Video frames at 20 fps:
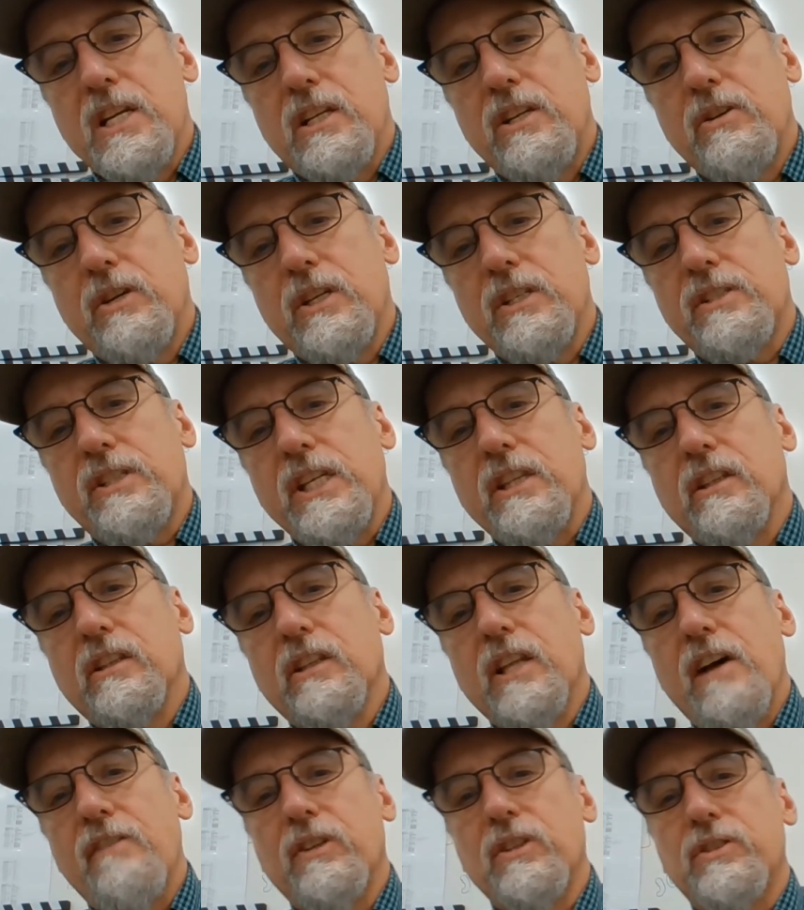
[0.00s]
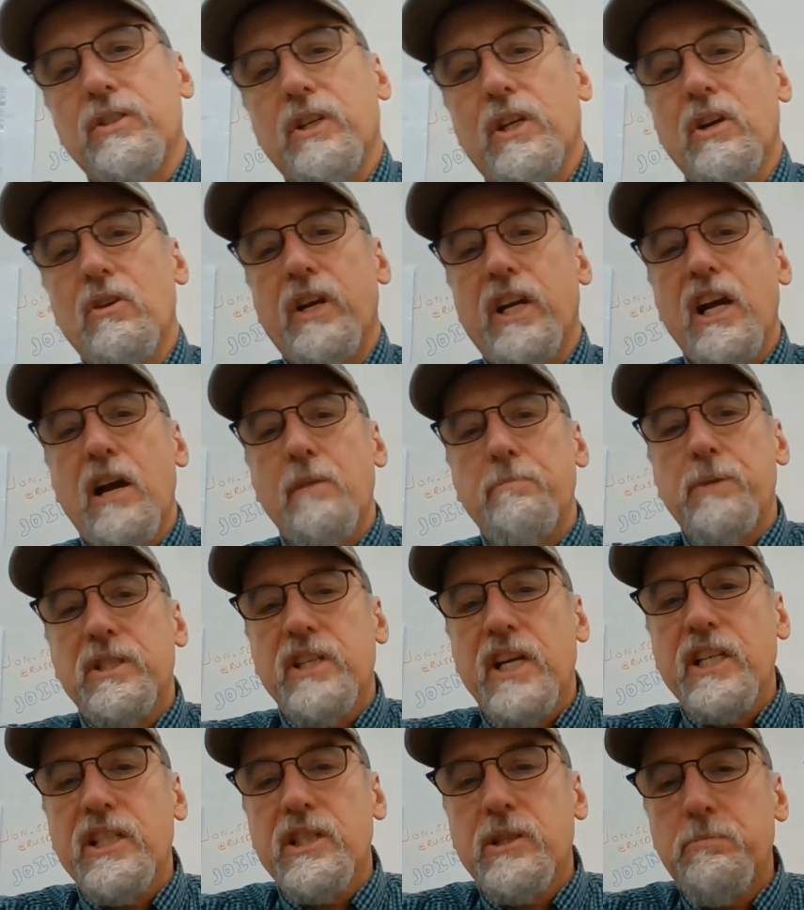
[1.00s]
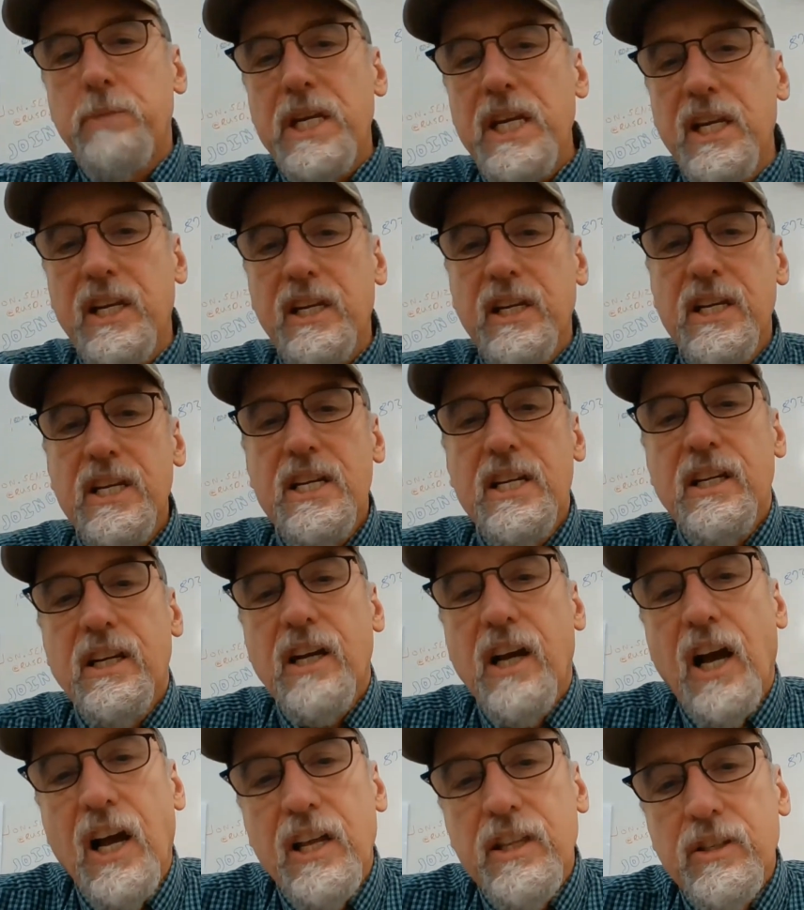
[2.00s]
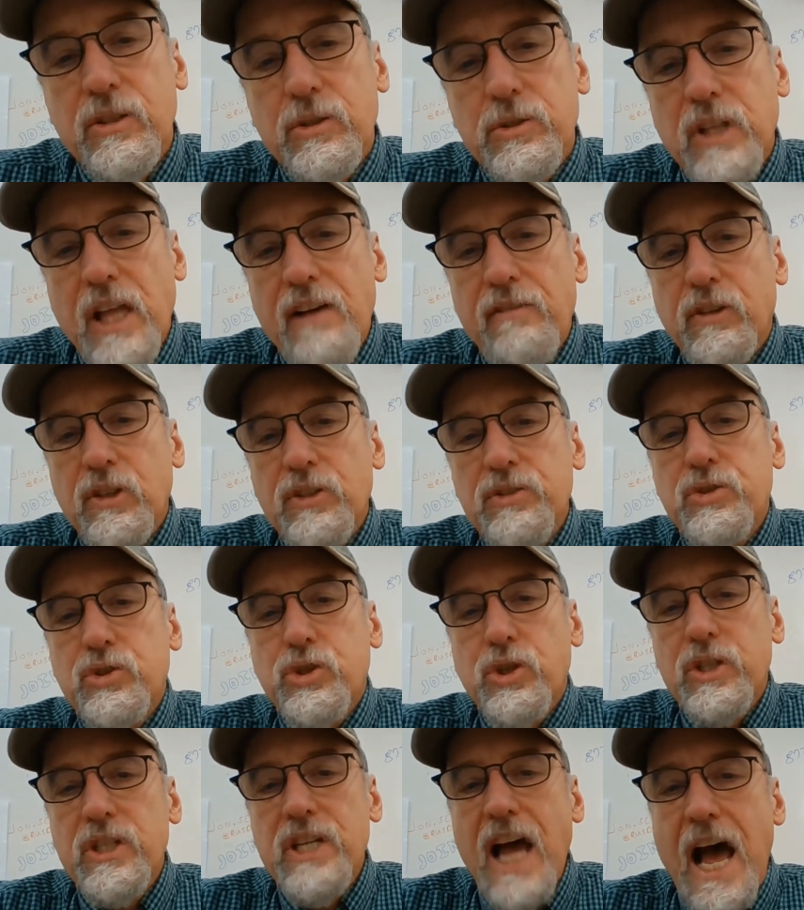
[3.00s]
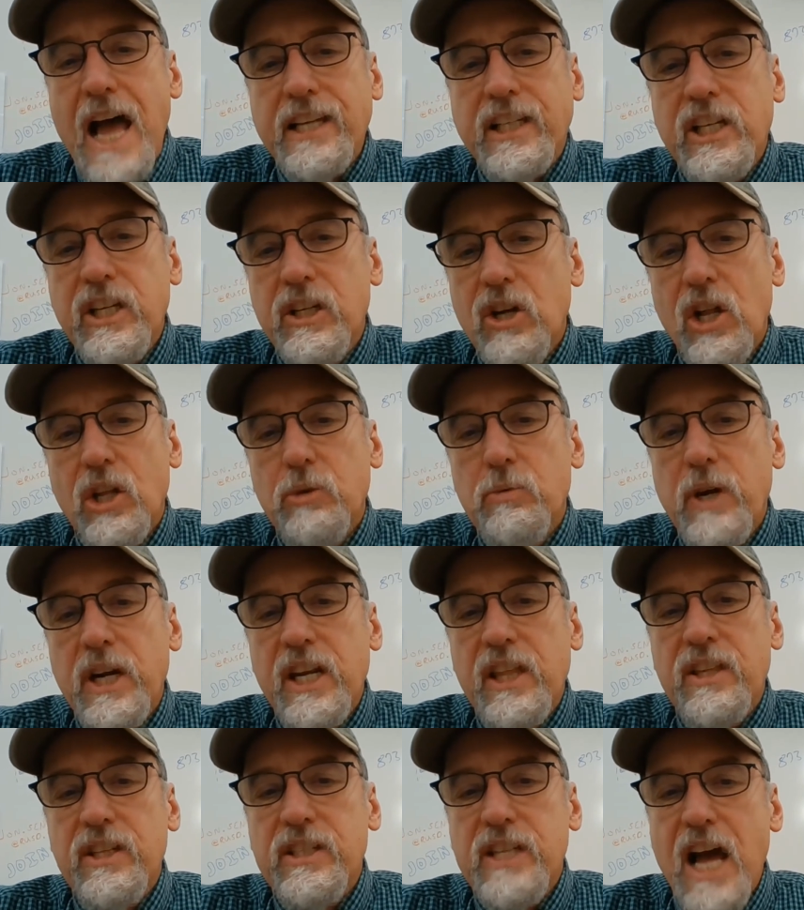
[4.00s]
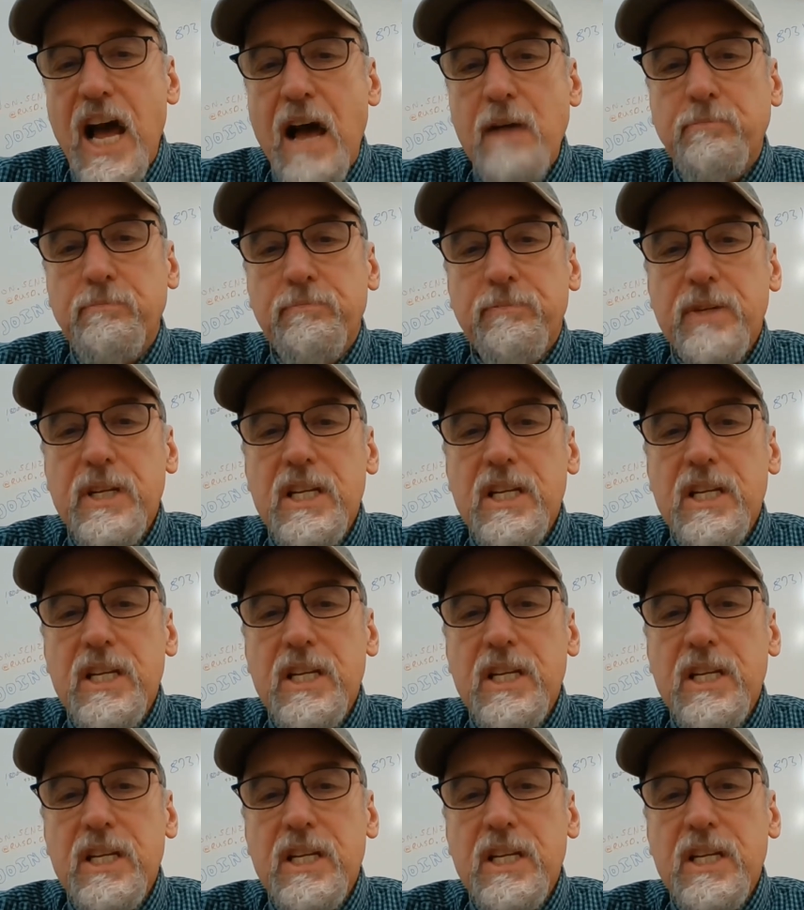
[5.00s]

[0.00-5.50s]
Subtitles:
You can see the levels are going up as I speak. Those levels should not get all the way to the top.